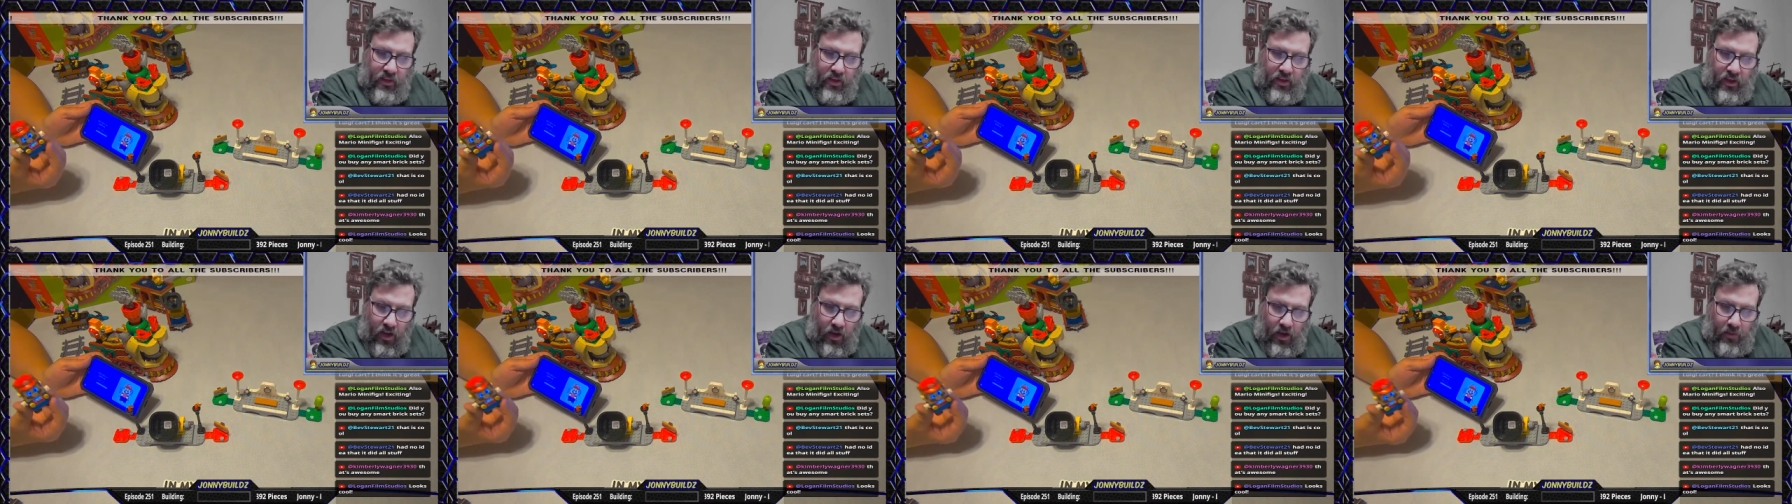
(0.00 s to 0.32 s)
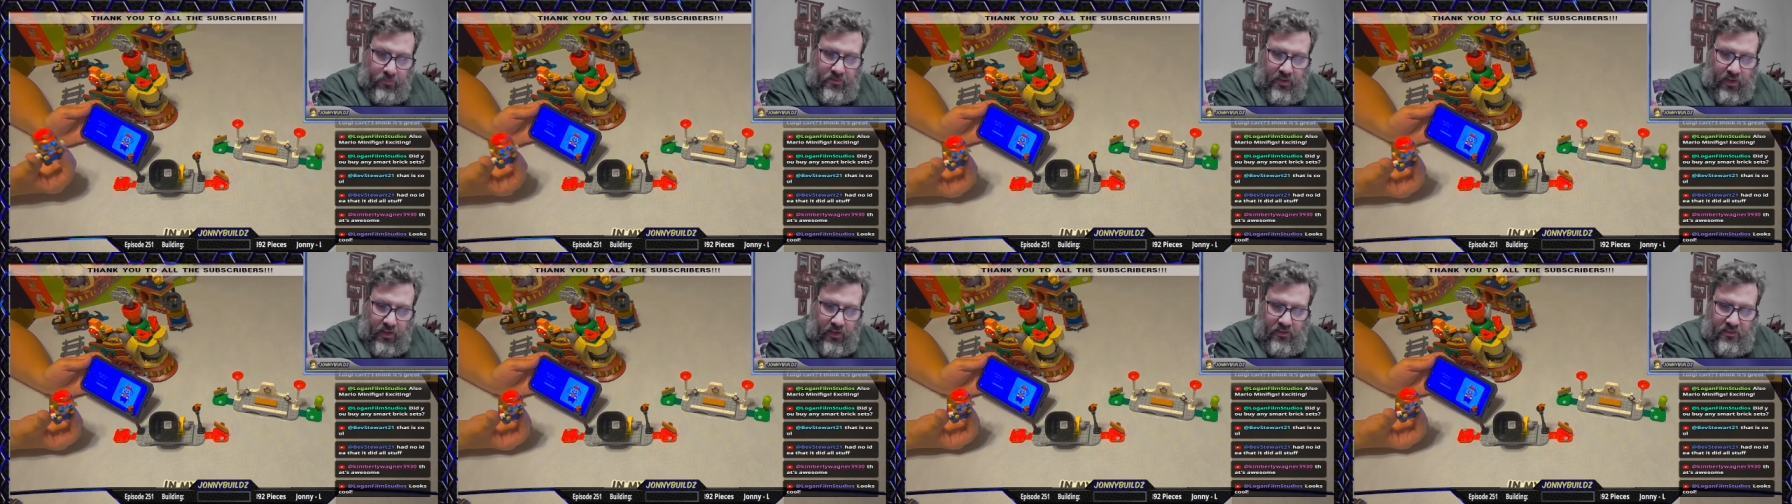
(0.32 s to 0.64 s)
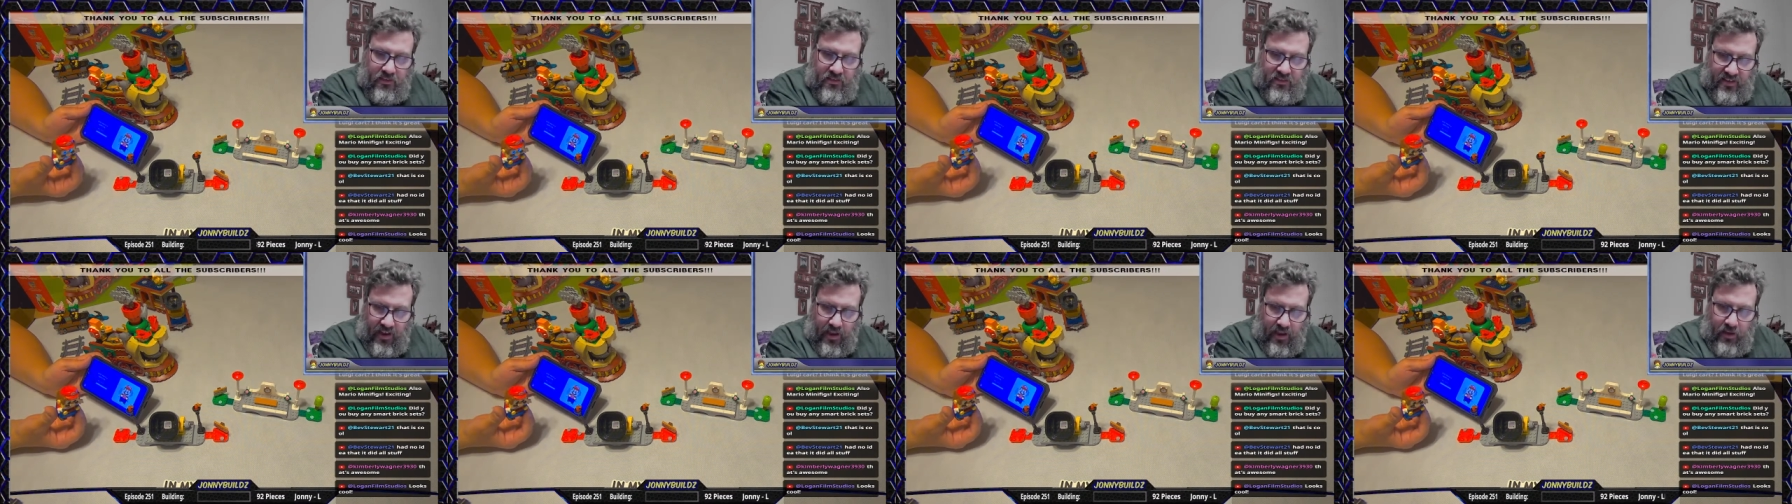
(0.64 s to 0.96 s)
update
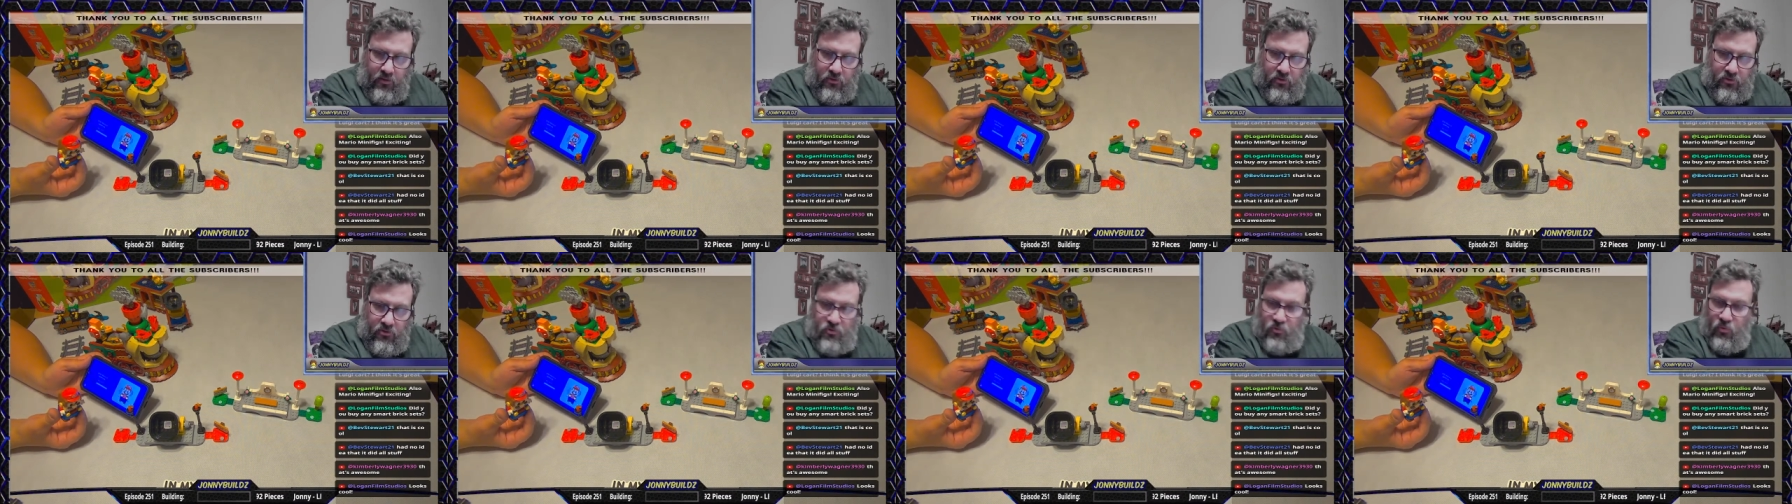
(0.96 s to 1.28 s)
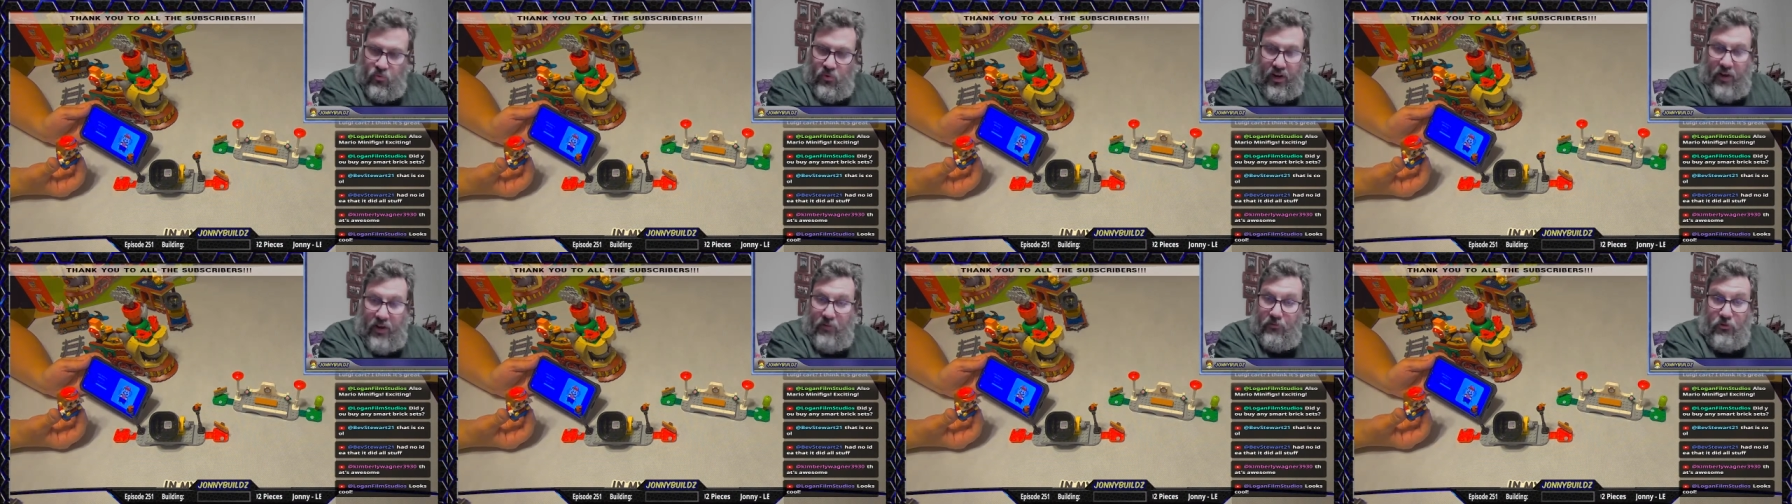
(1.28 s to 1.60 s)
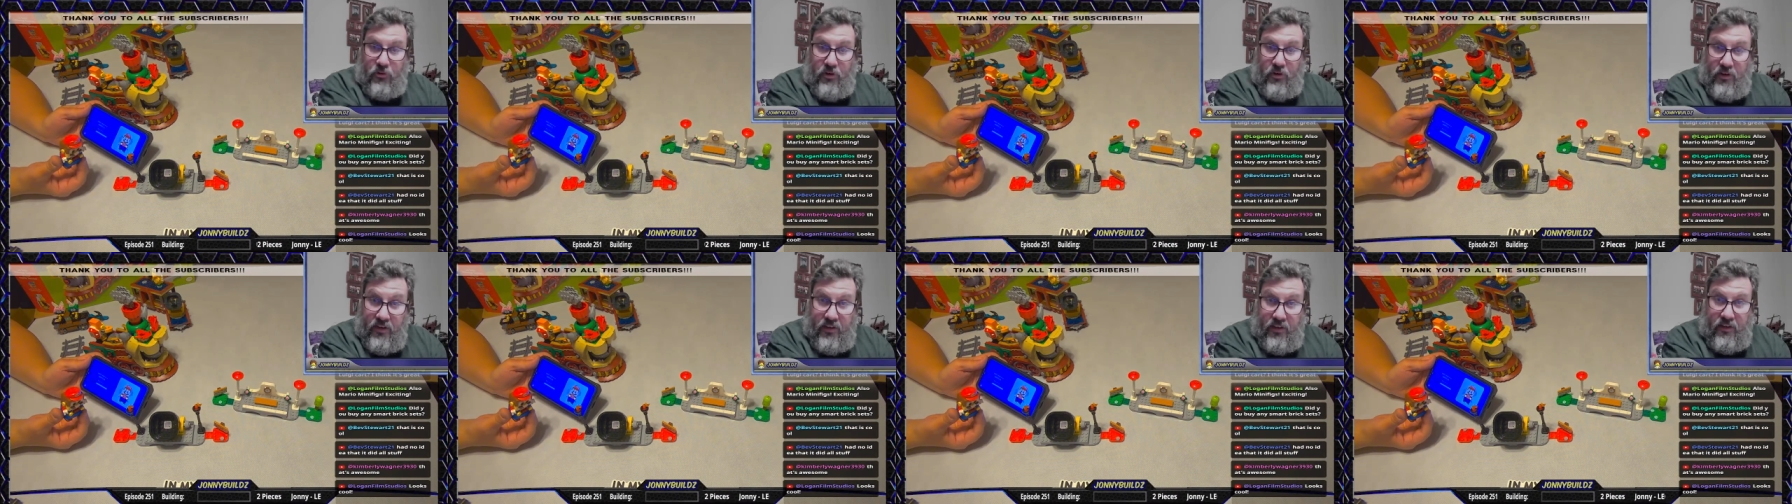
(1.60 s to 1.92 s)
sounds, whatever
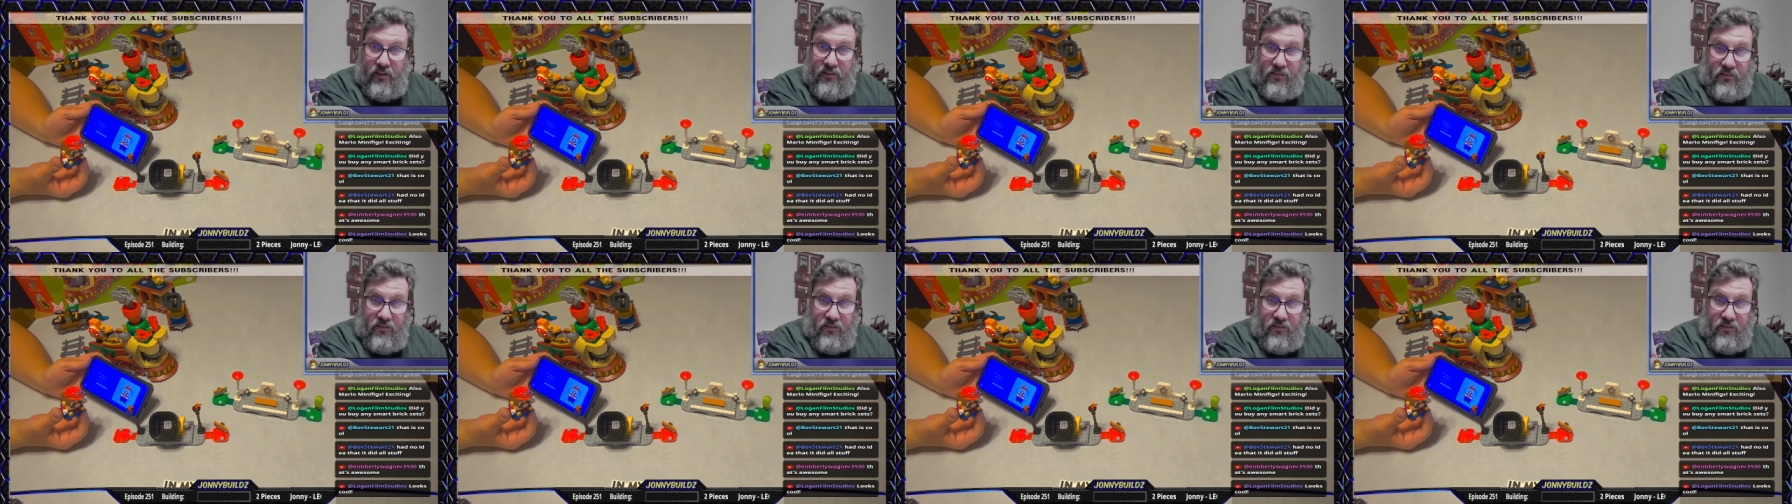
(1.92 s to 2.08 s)
it is